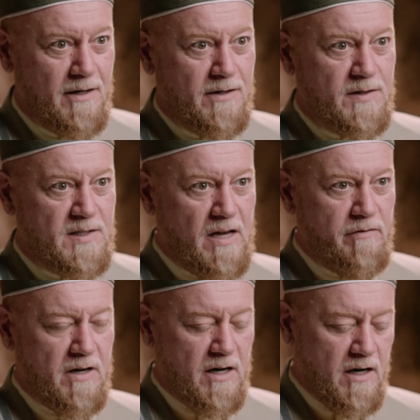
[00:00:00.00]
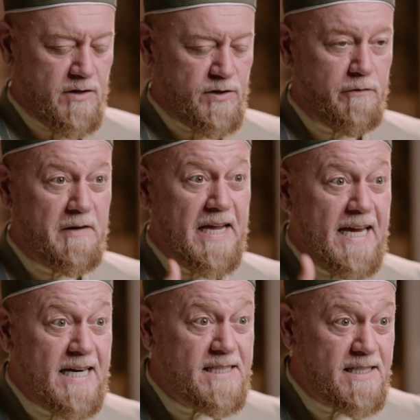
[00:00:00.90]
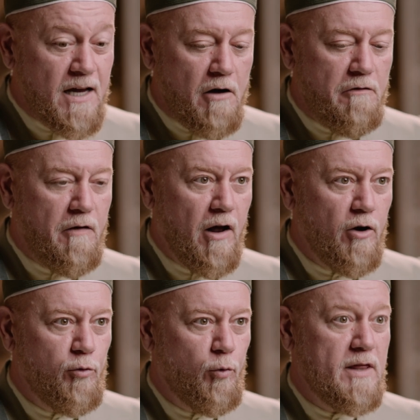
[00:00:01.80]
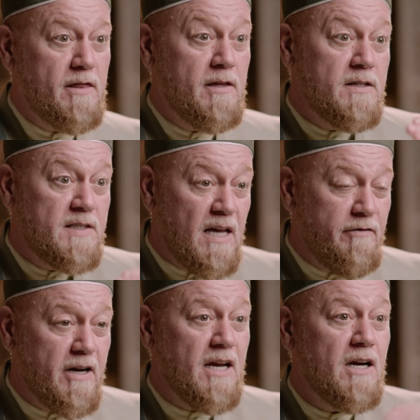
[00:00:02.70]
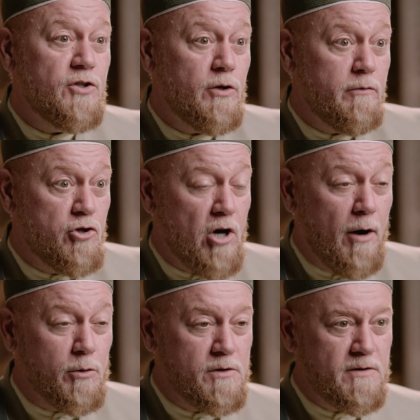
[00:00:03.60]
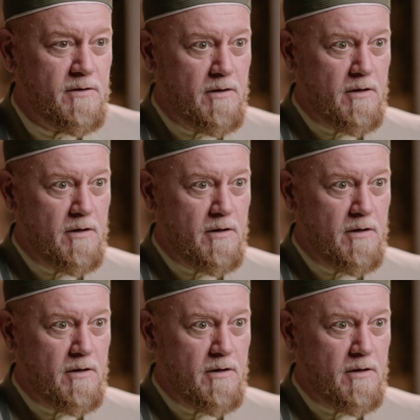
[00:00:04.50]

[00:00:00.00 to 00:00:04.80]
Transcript: 7 years of ease followed with 7 years of drought.